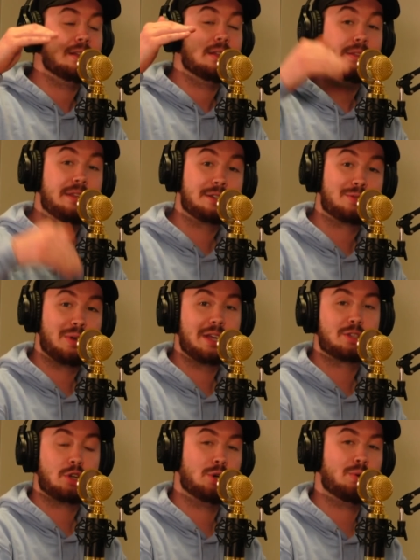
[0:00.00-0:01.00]
This week's
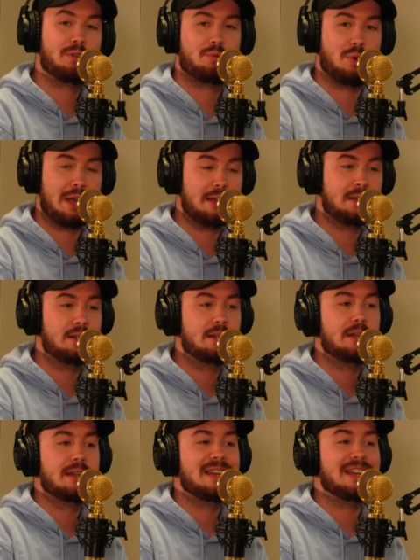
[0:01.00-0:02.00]
Who Would Win
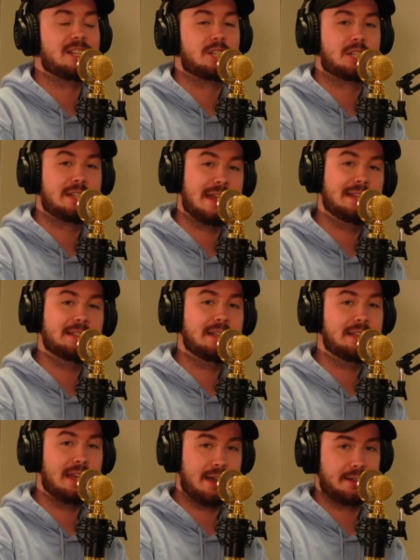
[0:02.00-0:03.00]
is Stanley
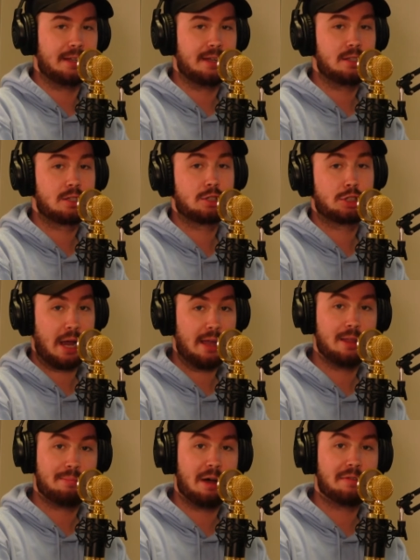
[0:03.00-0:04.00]
Yelnats, Shia
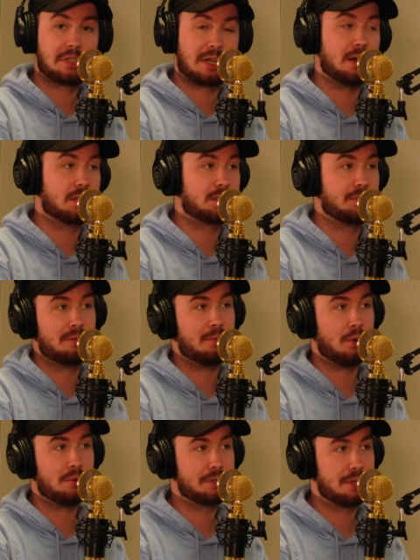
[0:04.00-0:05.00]
LaBeouf's character from
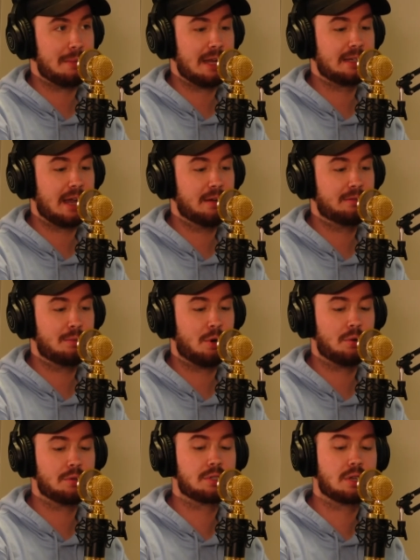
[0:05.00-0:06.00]
Holes, the main guy from
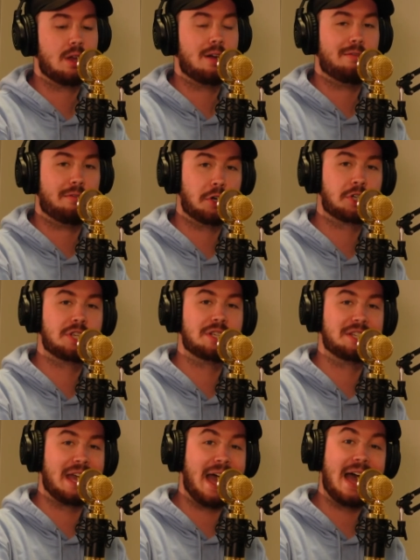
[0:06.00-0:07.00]
Holes, versus
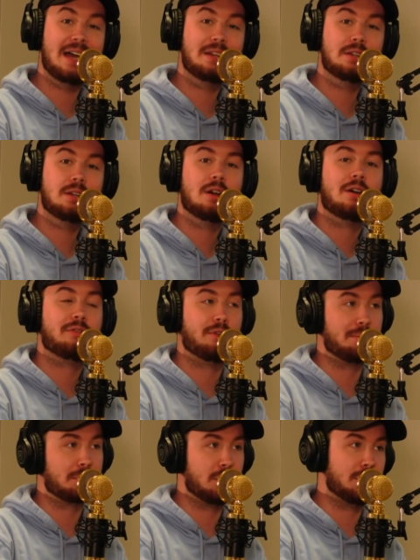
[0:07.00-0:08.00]
Ed from
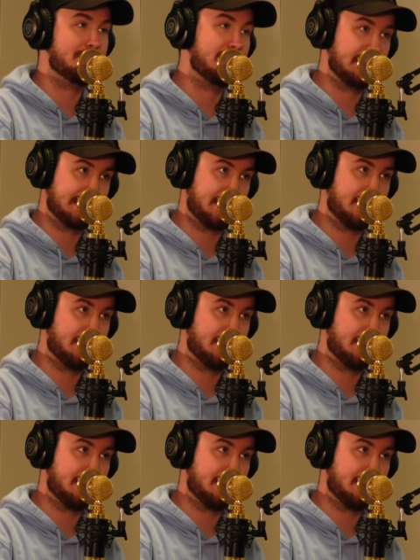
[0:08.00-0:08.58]
Good Burger.